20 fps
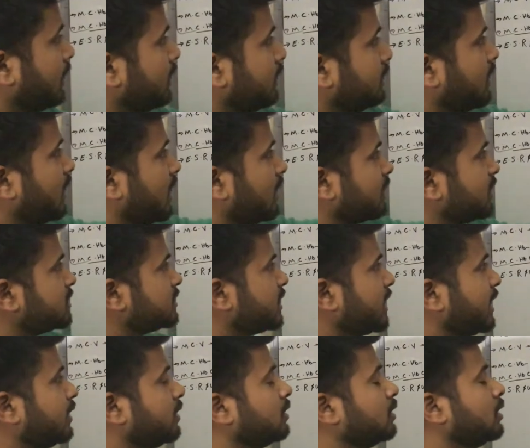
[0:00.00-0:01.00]
In the other
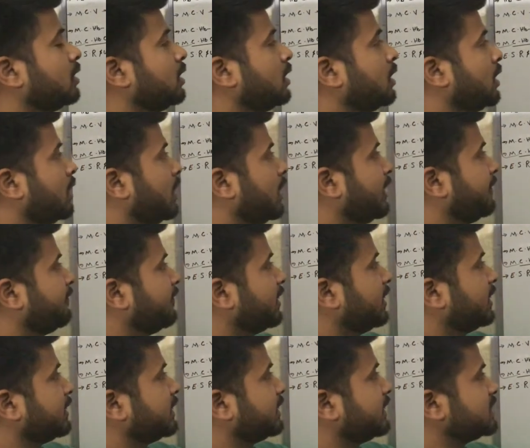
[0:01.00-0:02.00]
side, if
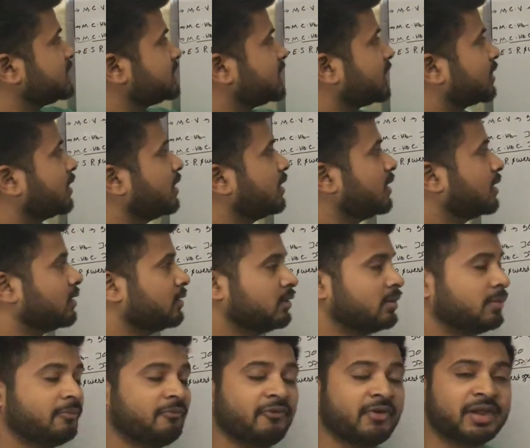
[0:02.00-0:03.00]
increase the color,
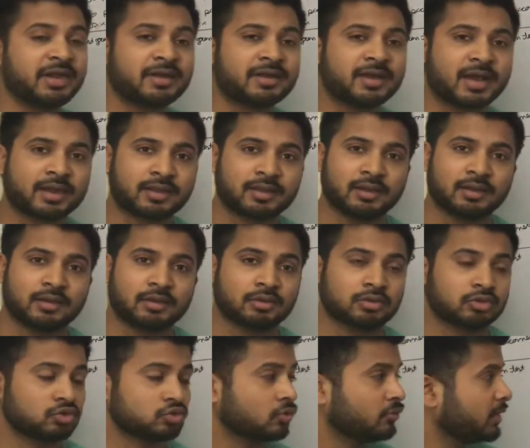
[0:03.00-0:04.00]
very dark color,
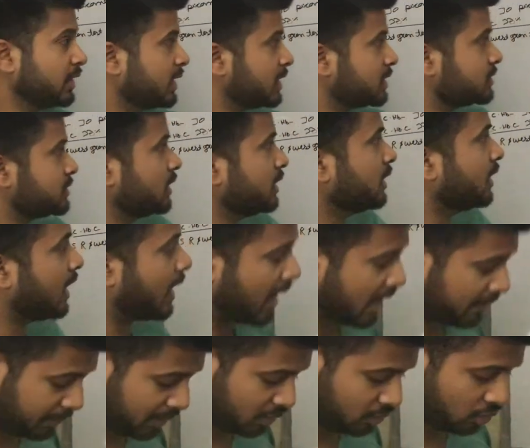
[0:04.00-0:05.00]
so we can say
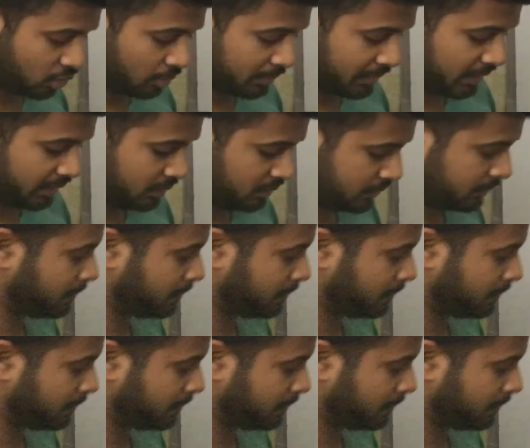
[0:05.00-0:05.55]
hyperchromic.